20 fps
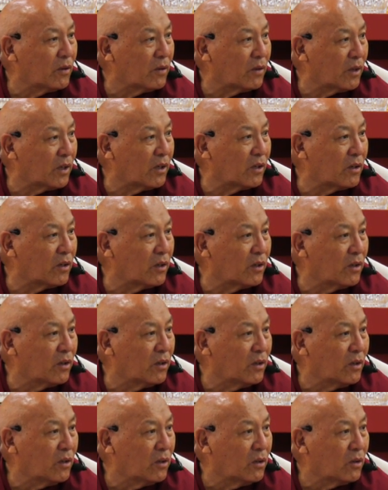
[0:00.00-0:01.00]
Right?
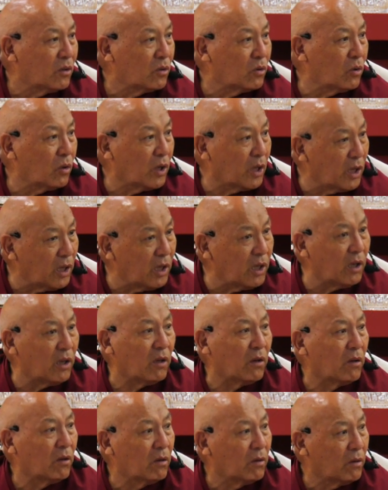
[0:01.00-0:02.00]
So
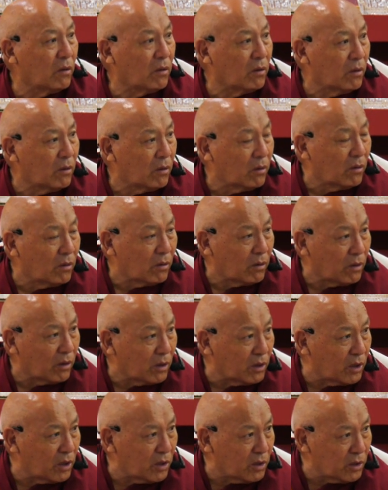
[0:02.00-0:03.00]
he,
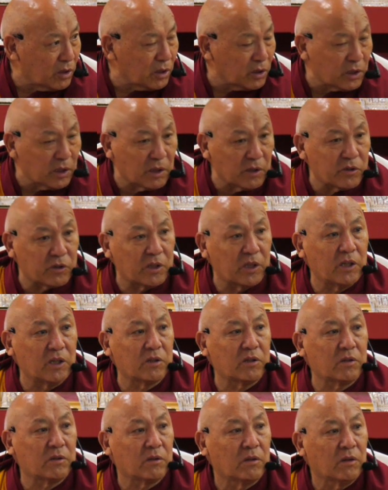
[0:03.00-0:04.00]
in the initial
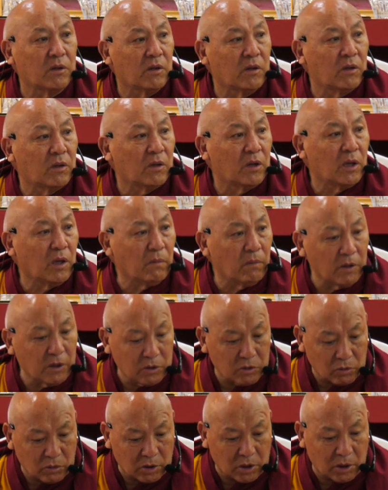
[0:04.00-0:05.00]
stage, even
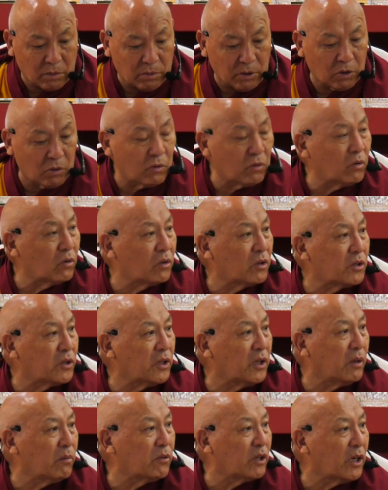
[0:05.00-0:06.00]
Tsongkhapa could not
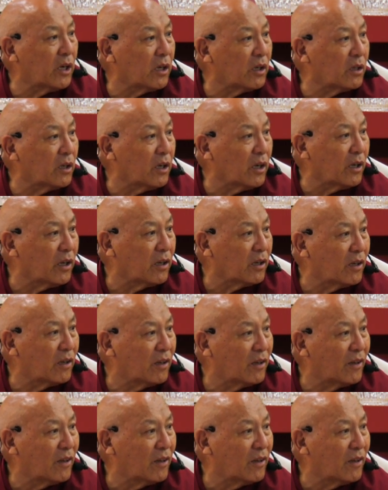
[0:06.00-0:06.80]
see him directly.